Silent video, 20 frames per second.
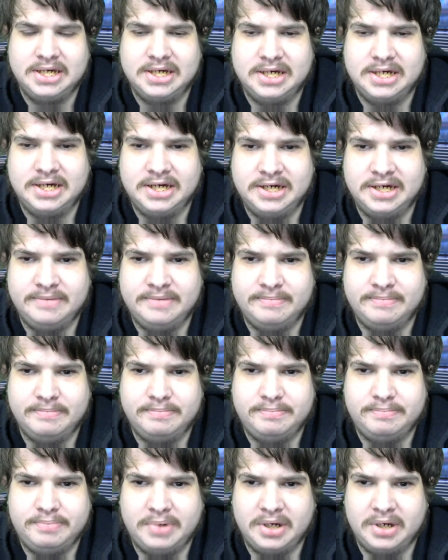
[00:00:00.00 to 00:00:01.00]
Um,
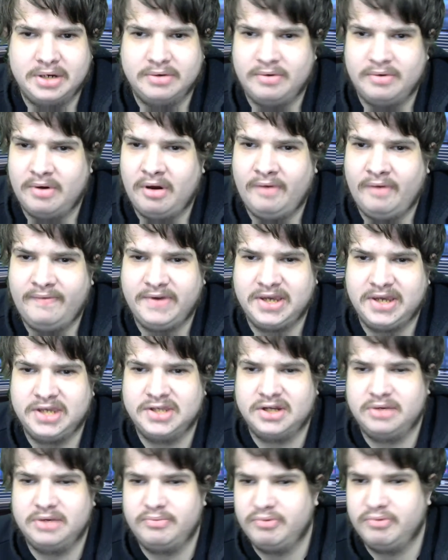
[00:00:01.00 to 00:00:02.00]
but I think he's
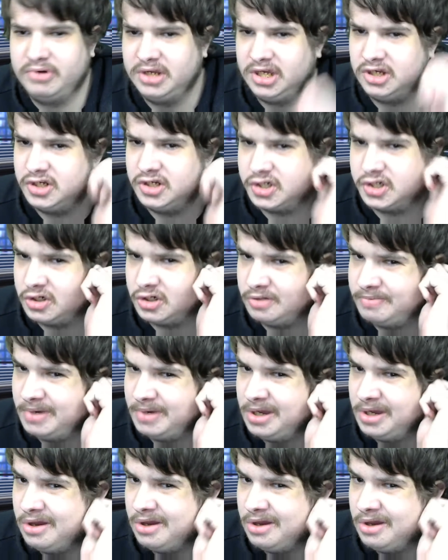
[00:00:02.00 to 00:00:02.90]
done a brilliant job.